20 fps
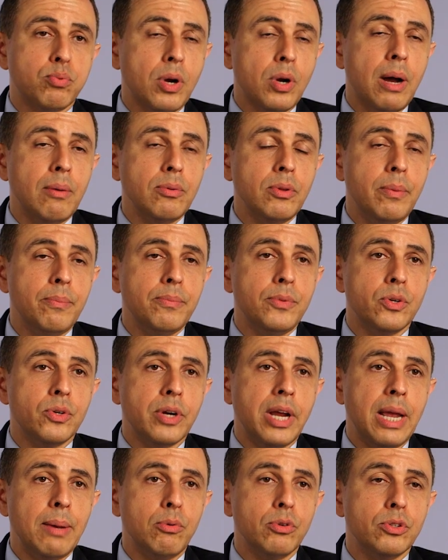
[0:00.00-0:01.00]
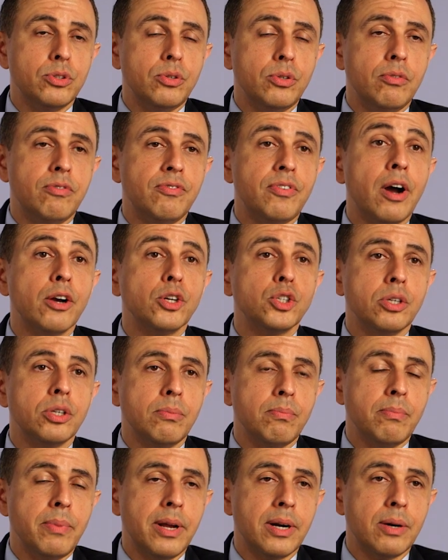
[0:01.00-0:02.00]
problem, you're able to
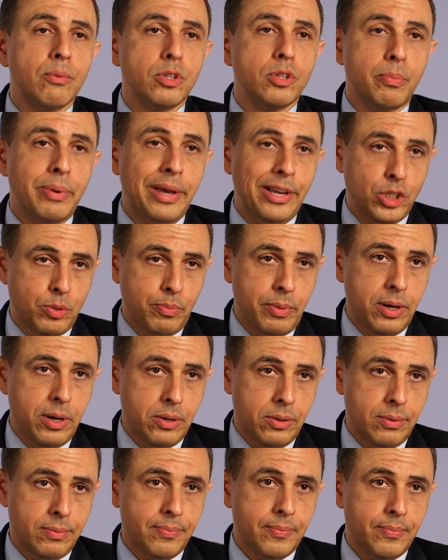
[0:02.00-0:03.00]
function better with the pacemaker